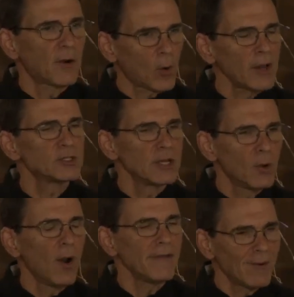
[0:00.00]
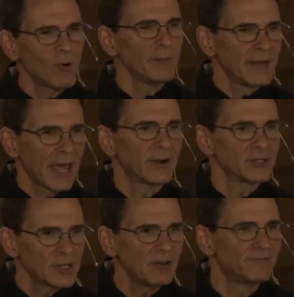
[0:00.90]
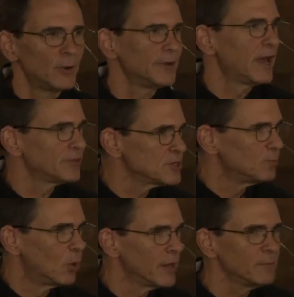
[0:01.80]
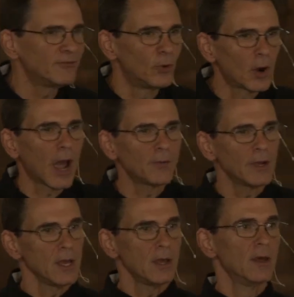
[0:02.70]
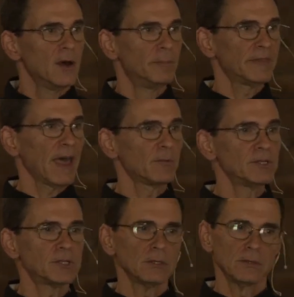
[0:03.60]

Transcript: questioning why that woman had her cell phone out this morning but that was,